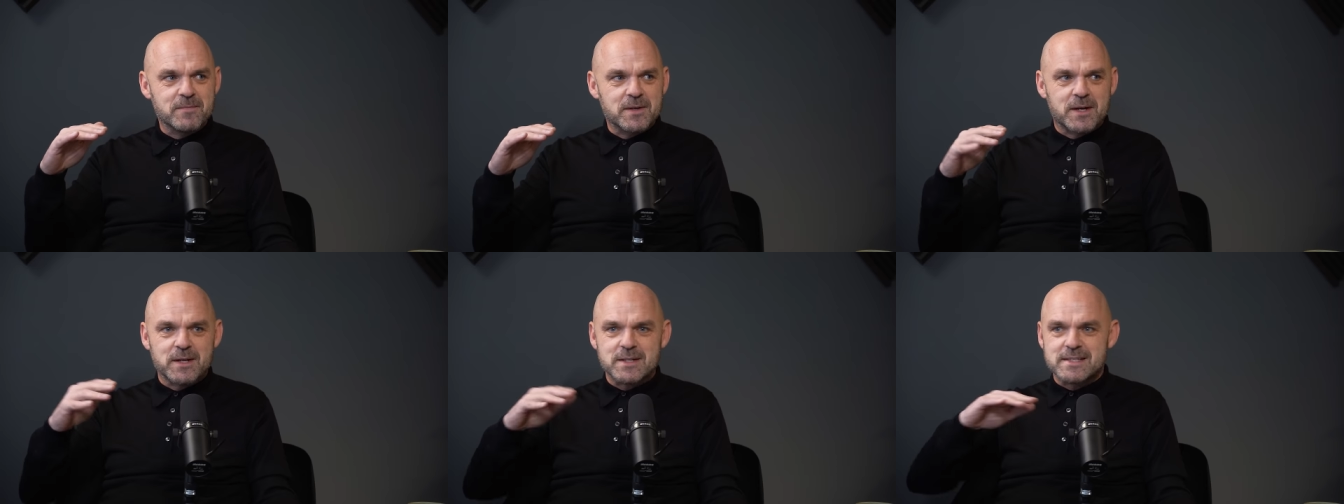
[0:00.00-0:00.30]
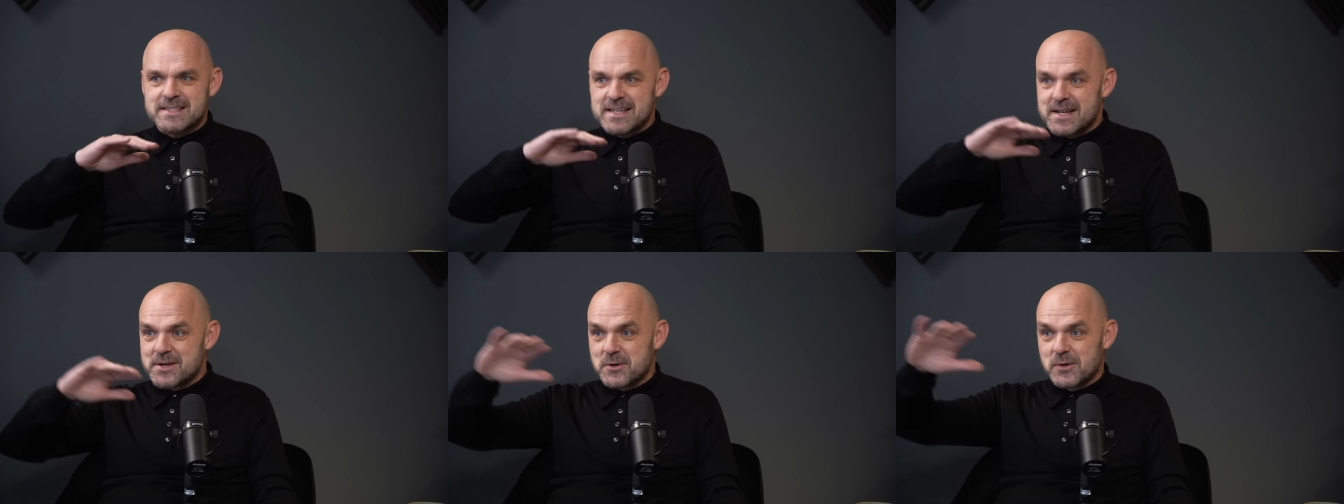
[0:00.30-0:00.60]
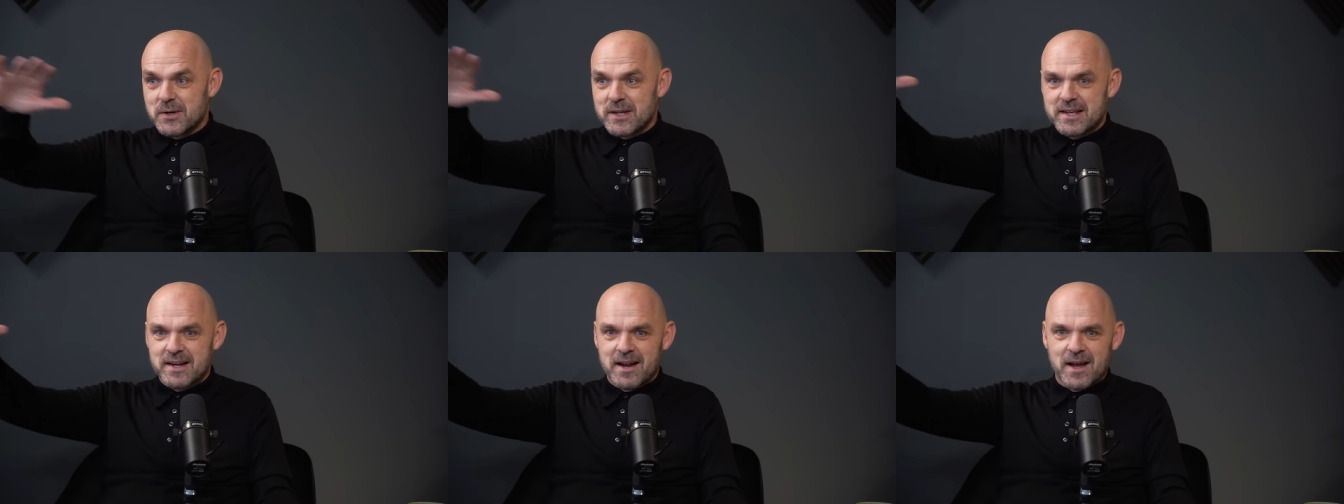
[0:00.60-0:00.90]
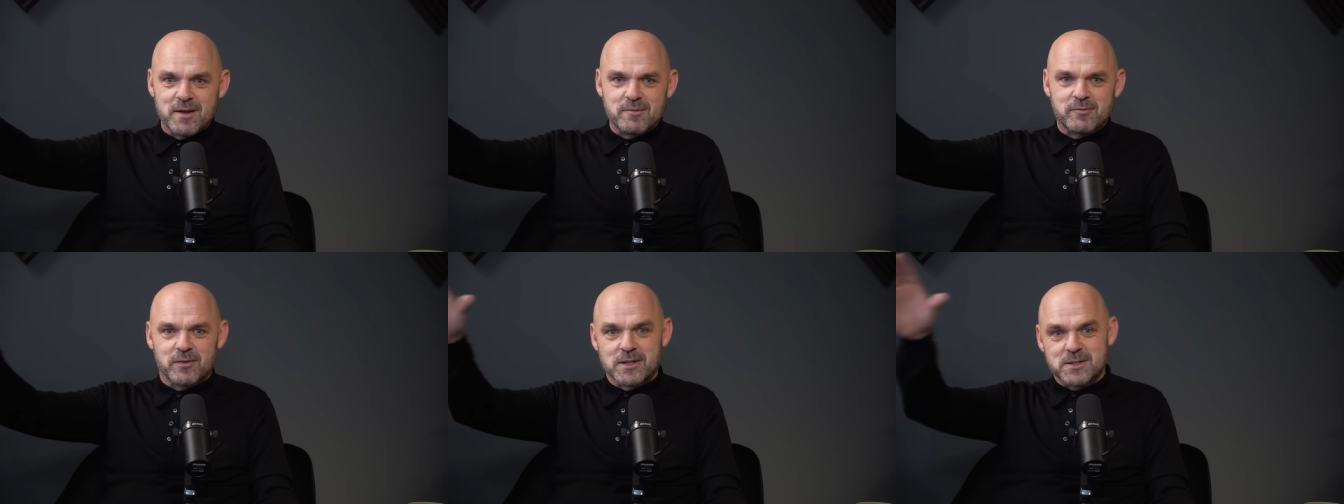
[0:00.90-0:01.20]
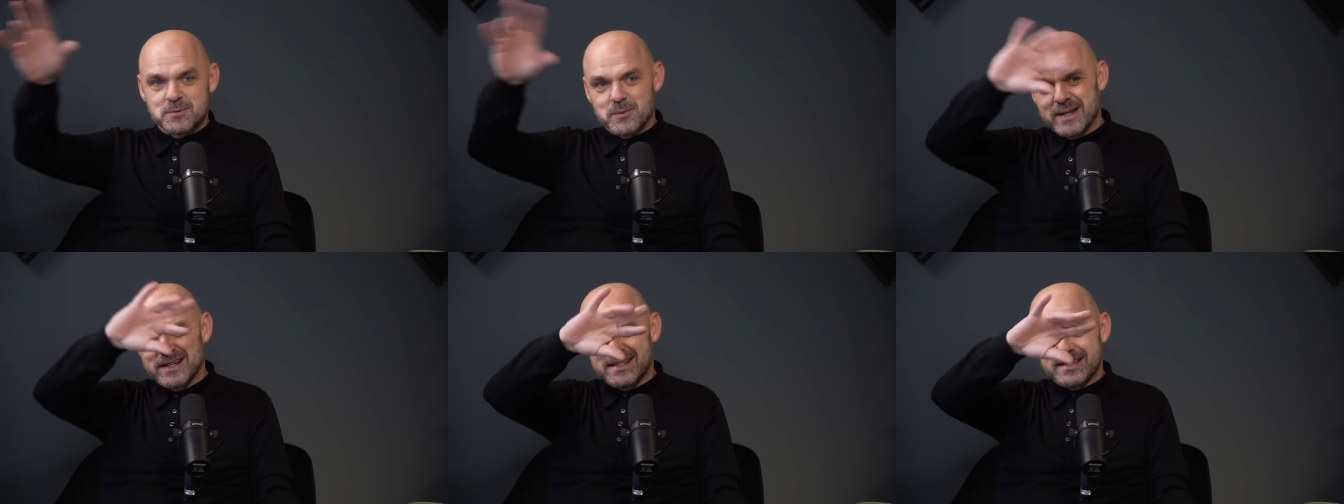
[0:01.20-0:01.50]
you could see all the United
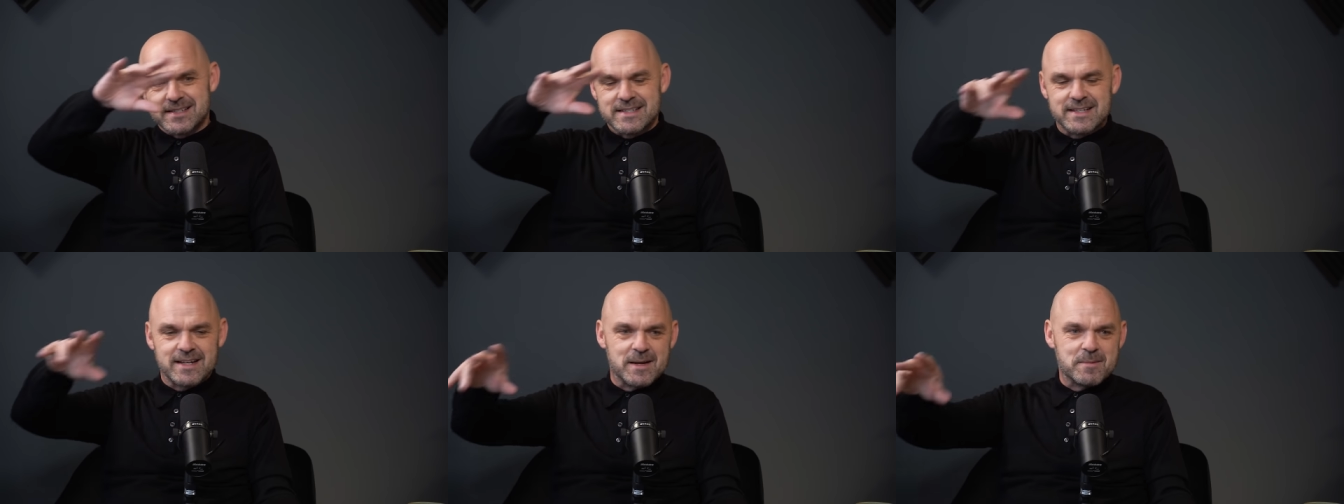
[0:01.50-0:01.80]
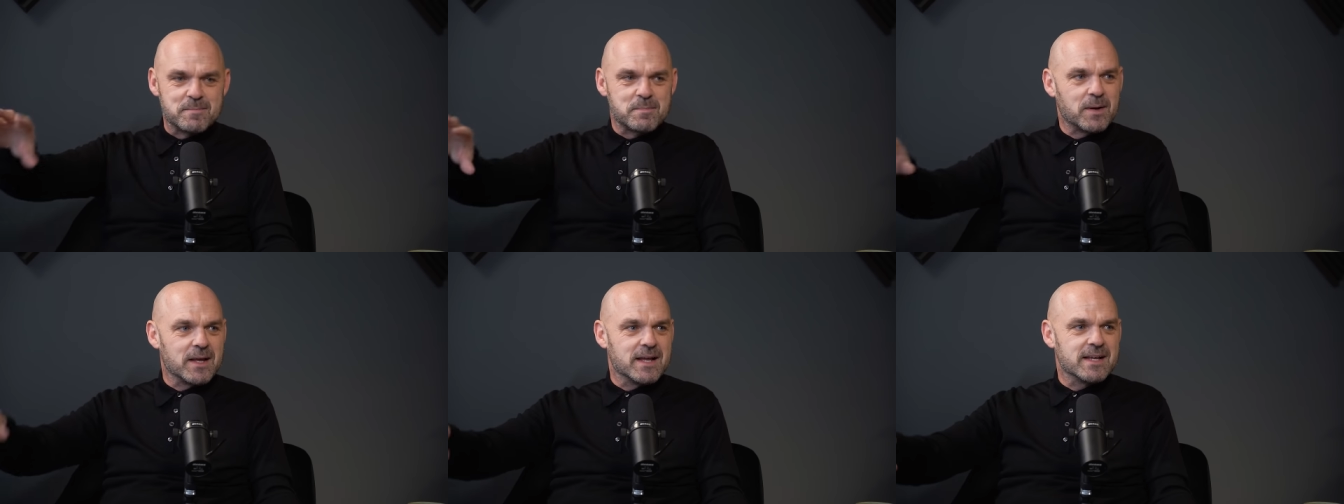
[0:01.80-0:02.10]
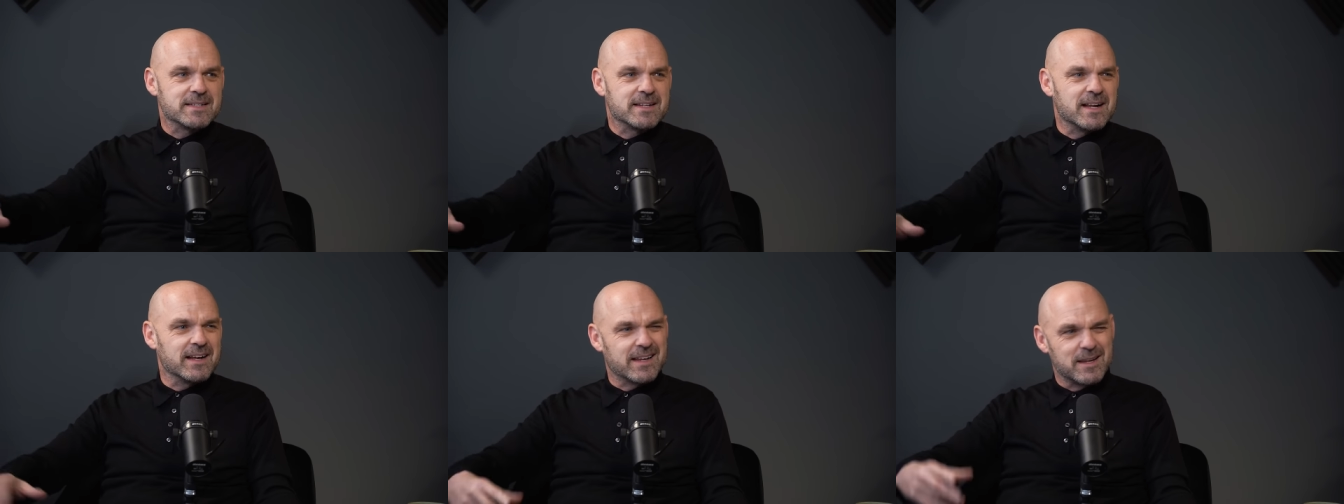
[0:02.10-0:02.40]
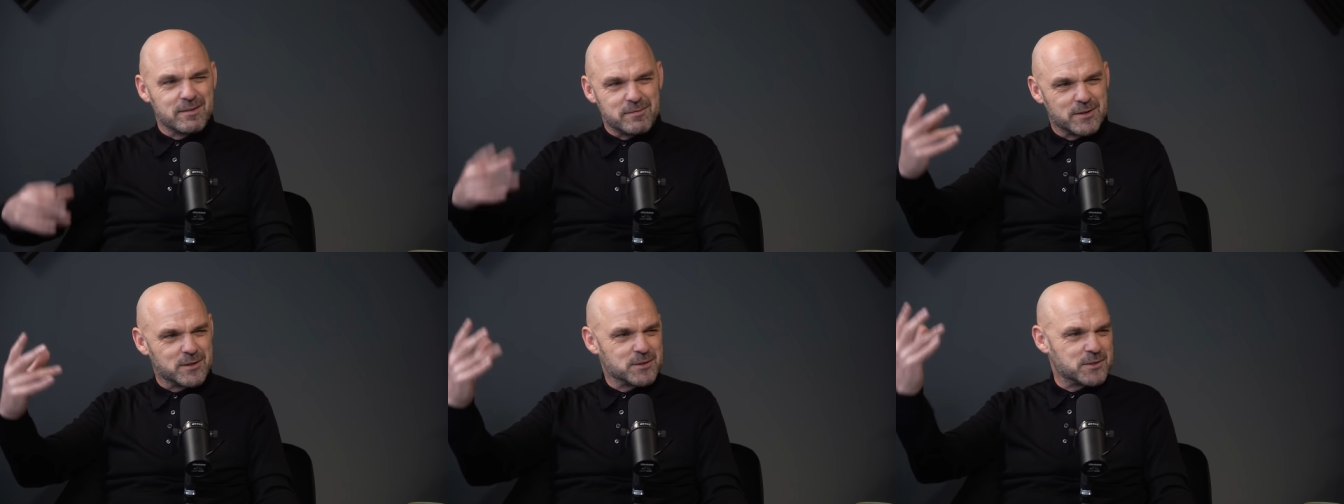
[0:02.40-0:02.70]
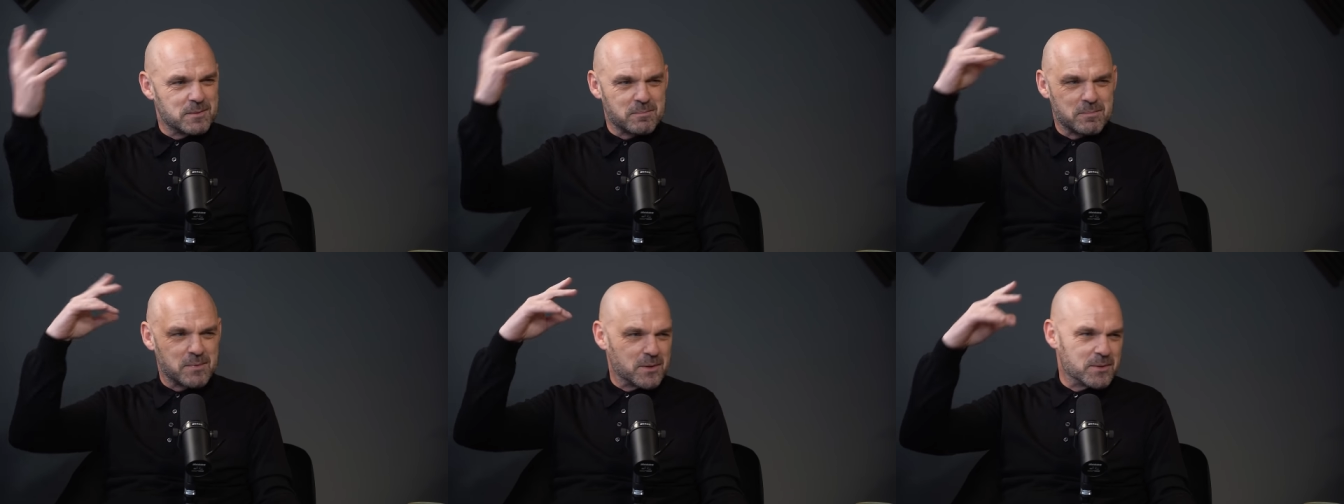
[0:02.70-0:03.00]
fans waiting to see their players and that giving
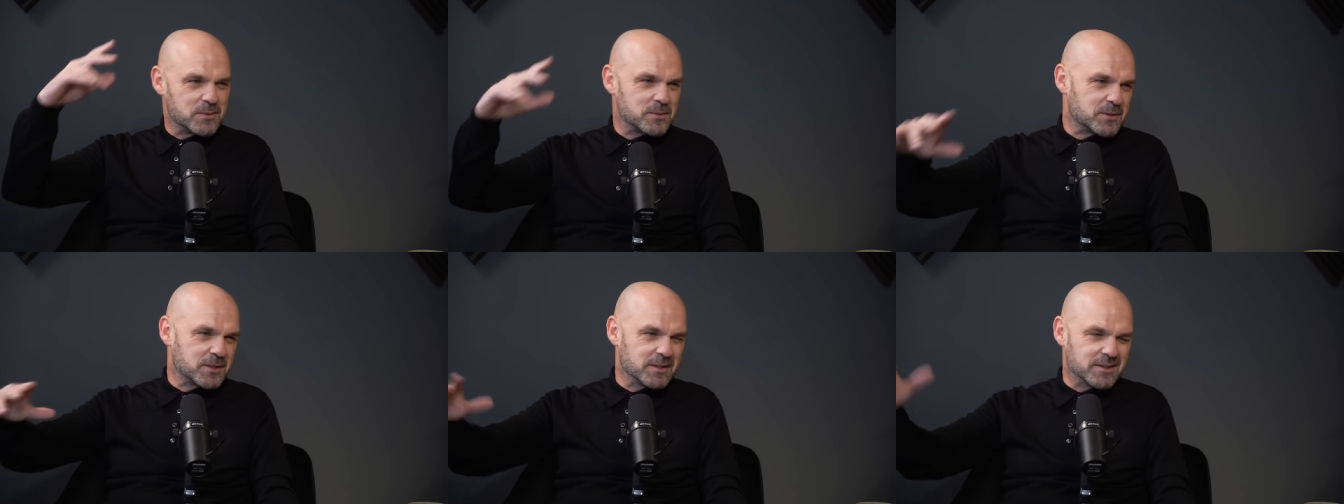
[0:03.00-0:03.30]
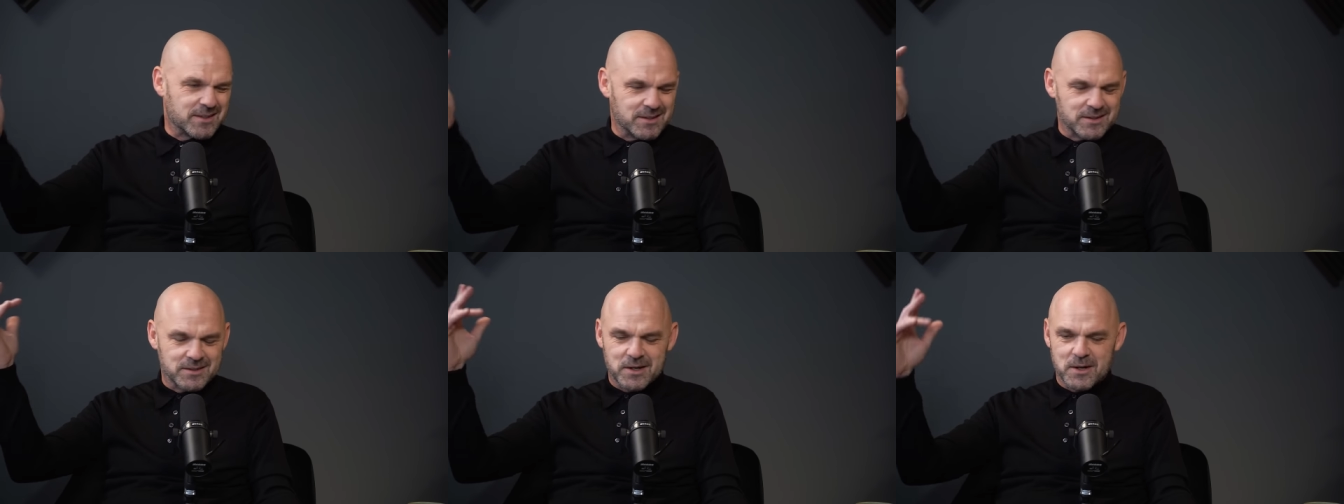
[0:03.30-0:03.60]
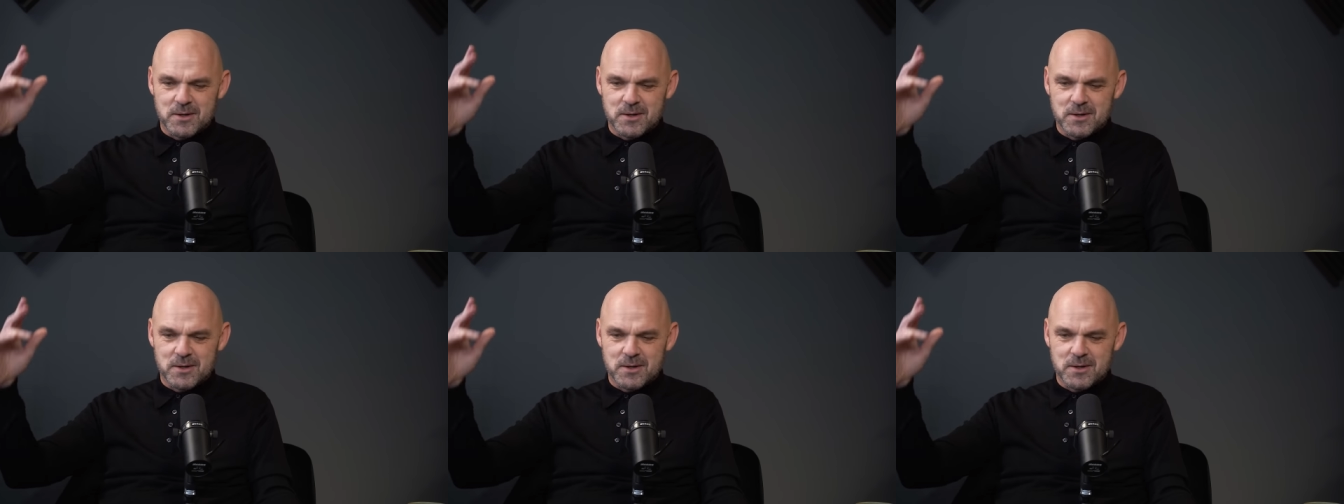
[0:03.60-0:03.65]
us abuse and God